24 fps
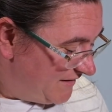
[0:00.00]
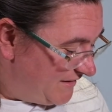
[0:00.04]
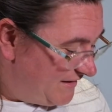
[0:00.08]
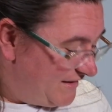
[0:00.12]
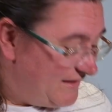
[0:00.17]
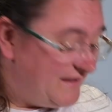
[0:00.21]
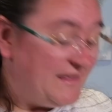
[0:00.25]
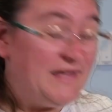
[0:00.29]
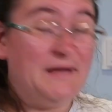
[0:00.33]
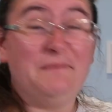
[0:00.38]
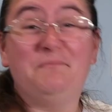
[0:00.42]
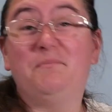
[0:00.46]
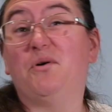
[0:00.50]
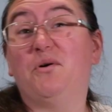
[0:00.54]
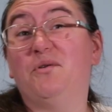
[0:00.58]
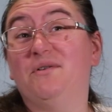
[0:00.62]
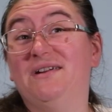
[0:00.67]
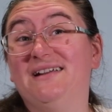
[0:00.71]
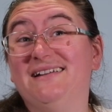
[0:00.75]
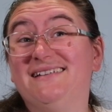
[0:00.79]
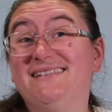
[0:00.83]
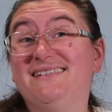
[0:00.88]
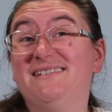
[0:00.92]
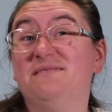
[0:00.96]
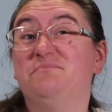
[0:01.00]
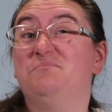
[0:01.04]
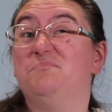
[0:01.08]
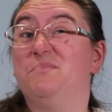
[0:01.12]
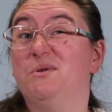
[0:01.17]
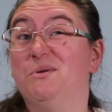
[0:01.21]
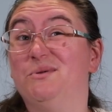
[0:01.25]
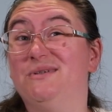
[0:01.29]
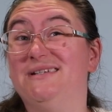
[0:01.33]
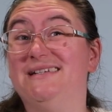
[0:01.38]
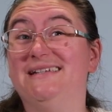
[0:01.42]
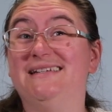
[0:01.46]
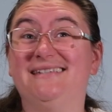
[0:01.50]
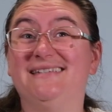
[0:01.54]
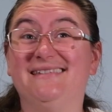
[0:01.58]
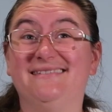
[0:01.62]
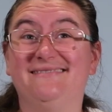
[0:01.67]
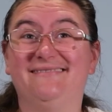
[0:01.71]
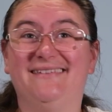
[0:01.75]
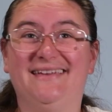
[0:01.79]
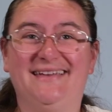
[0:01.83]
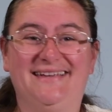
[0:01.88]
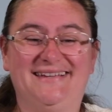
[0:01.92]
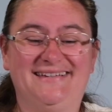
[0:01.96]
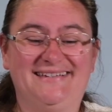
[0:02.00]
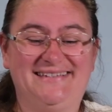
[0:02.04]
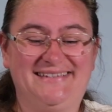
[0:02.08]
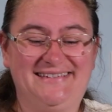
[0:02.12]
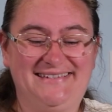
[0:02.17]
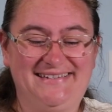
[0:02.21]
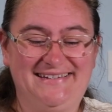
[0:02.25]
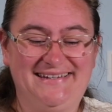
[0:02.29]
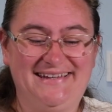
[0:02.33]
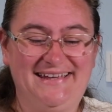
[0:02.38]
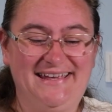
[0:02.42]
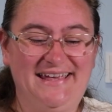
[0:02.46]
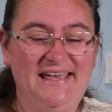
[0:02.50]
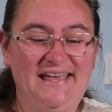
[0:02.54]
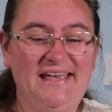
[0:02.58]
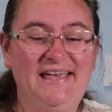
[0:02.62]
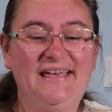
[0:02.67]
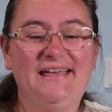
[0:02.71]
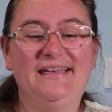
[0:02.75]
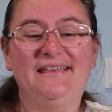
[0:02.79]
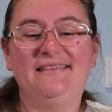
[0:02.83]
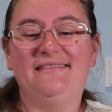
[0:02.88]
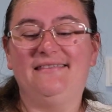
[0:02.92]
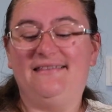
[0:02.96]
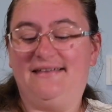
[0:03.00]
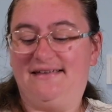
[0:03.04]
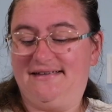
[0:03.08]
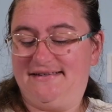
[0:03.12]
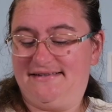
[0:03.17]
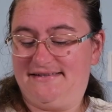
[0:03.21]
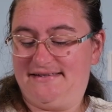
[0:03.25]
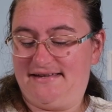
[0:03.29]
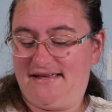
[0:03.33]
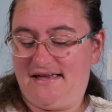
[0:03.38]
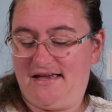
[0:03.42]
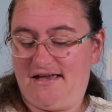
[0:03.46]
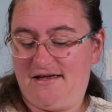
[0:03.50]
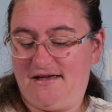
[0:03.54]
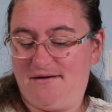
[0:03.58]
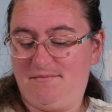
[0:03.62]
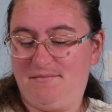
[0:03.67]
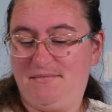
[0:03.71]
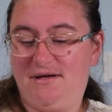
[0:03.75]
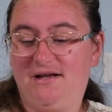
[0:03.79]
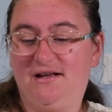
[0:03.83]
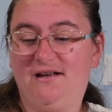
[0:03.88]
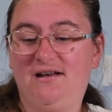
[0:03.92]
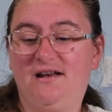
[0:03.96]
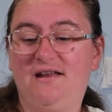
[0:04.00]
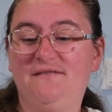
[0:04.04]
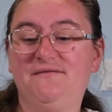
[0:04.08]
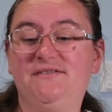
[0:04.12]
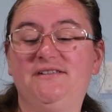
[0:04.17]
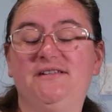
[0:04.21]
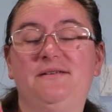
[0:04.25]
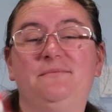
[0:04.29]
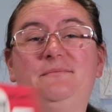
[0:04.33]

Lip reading: like bonnets and booties and things. There's a gloves and